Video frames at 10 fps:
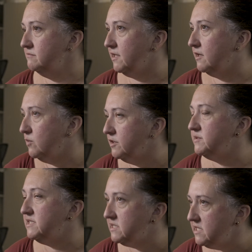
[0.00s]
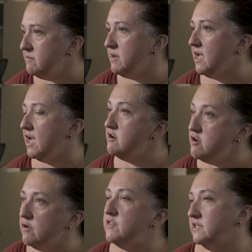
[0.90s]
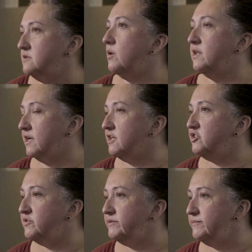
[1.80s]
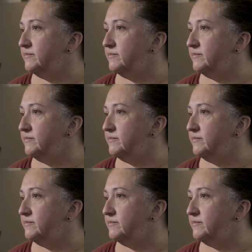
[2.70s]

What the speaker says: And I want them to see me and know that's why they can do it.